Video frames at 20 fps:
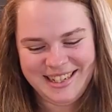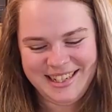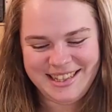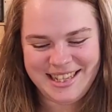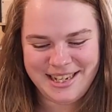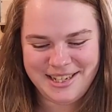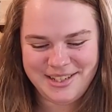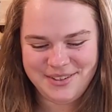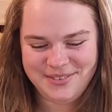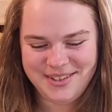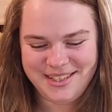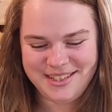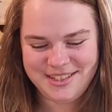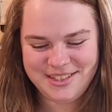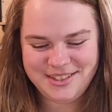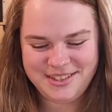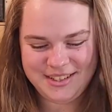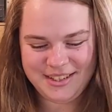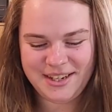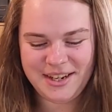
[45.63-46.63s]
Thank you,
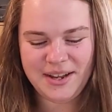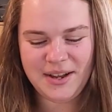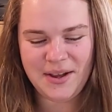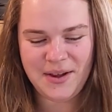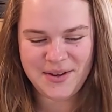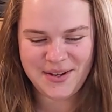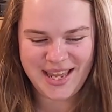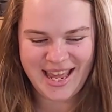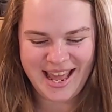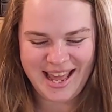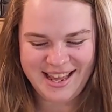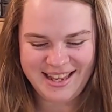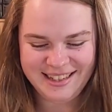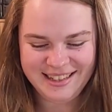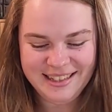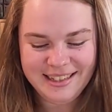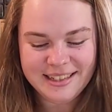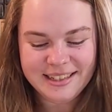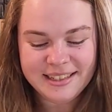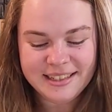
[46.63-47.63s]
Rich. Okay.
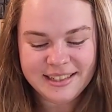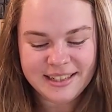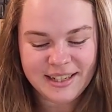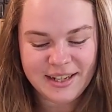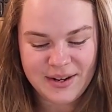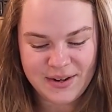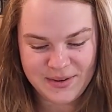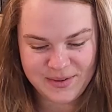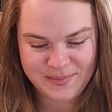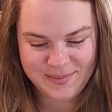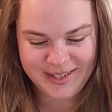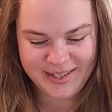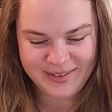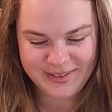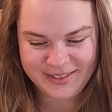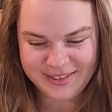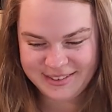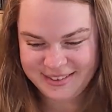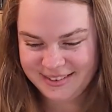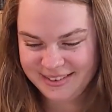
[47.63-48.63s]
Oh my
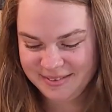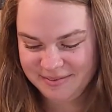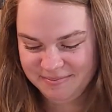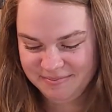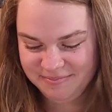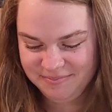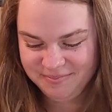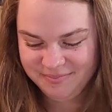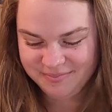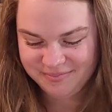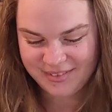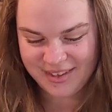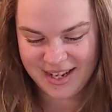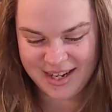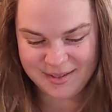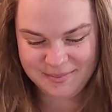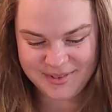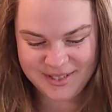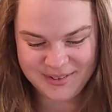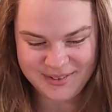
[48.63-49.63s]
gosh,
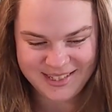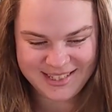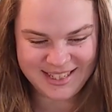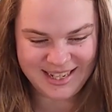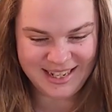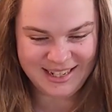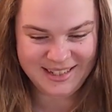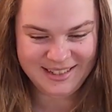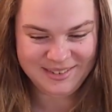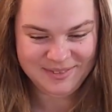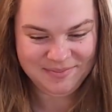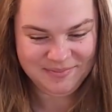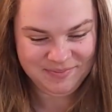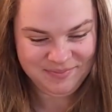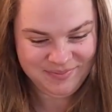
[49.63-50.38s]
I'm so excited.